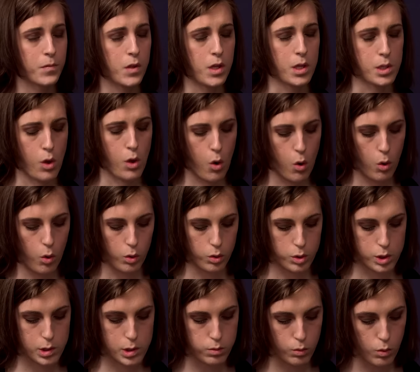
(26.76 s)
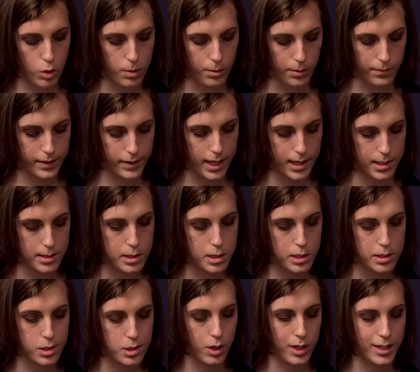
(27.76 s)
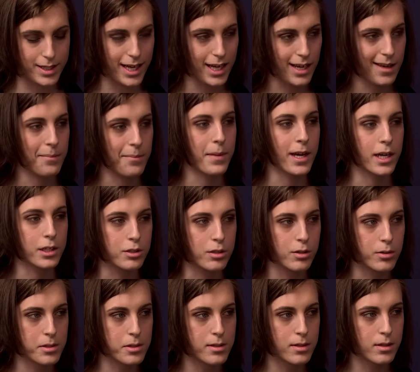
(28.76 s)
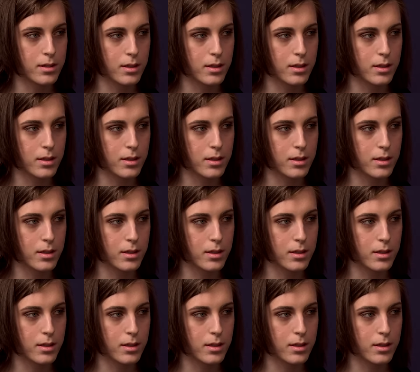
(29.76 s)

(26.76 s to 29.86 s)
this whole swarm of kids just started taking pictures.